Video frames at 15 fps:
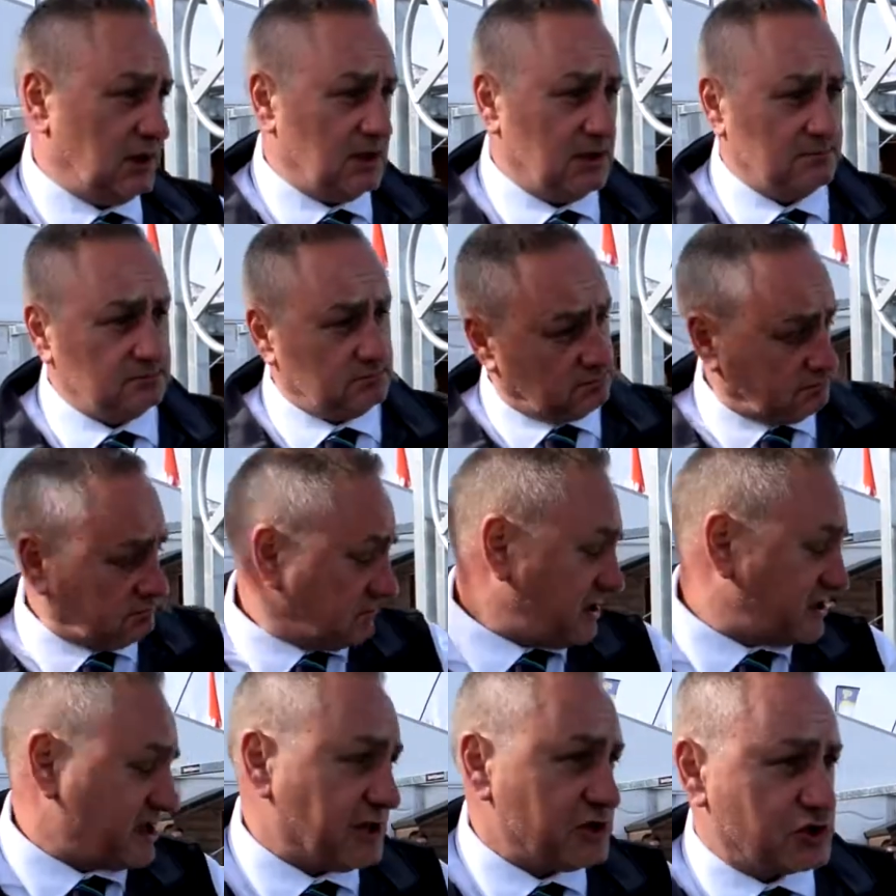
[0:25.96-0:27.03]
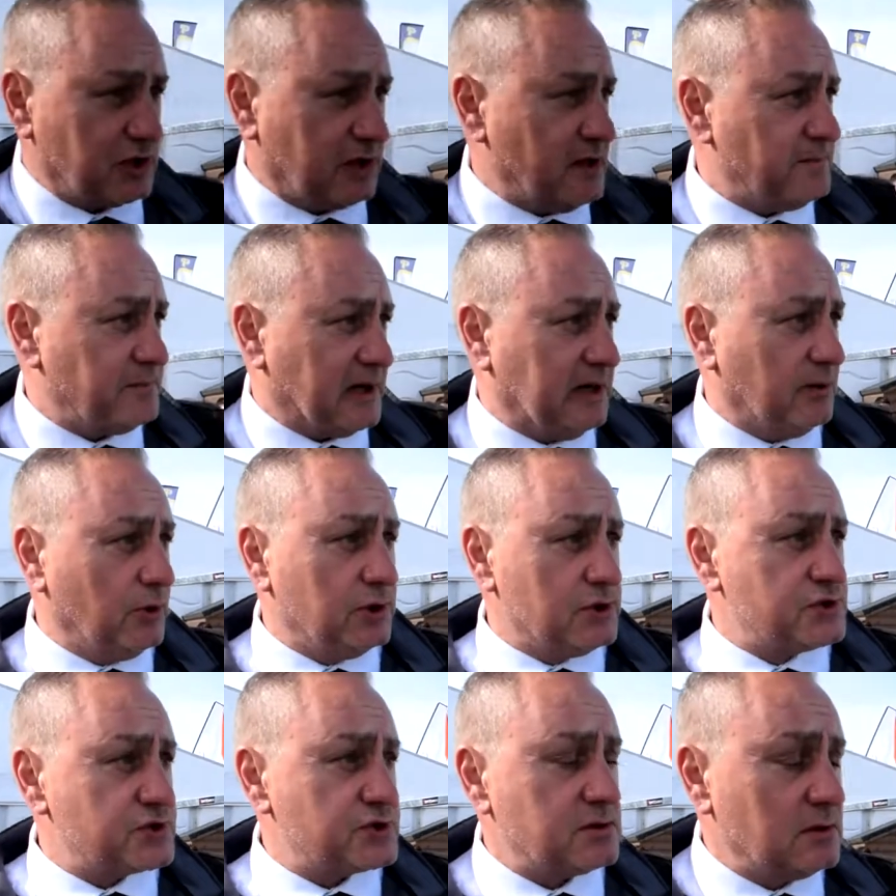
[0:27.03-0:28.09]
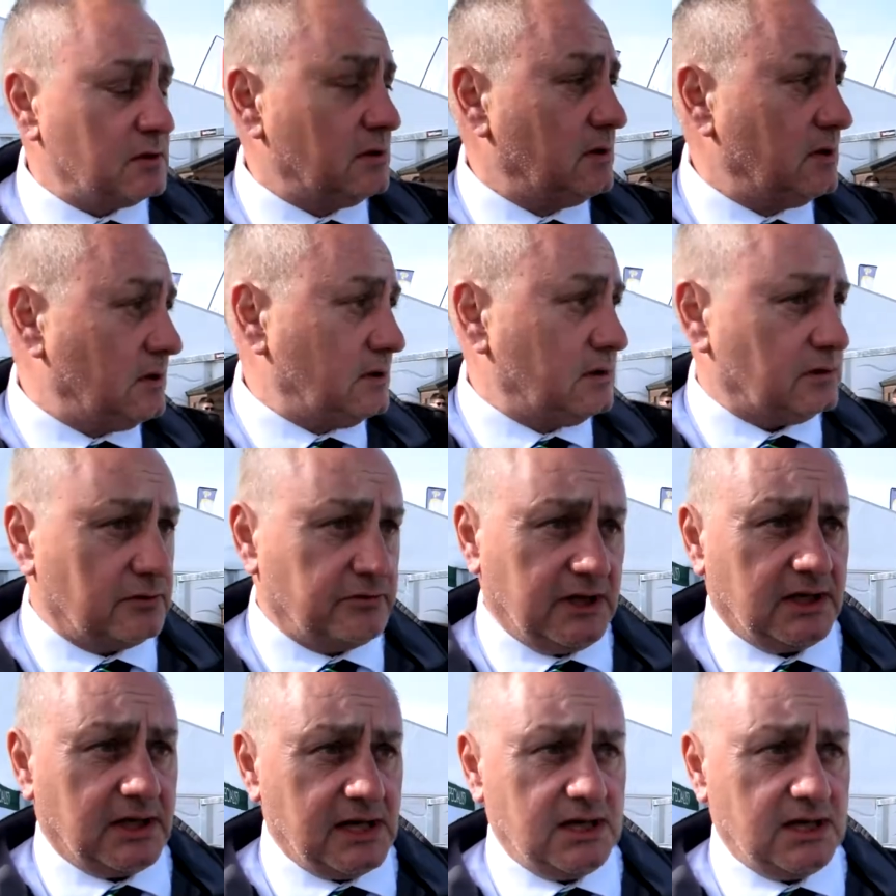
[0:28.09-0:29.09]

Um, essentially it powers the